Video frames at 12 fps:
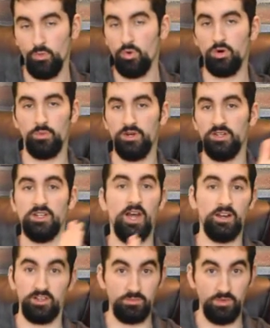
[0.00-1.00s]
War were
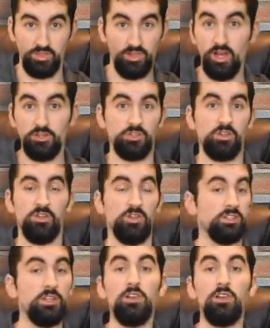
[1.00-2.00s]
entirely mythological
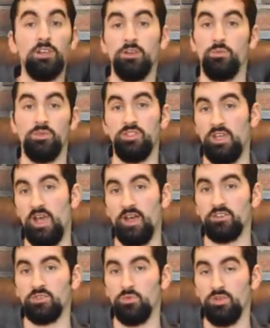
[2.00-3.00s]
until it was
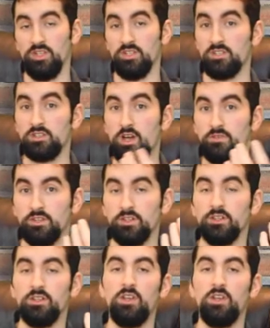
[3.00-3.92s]
actually discovered.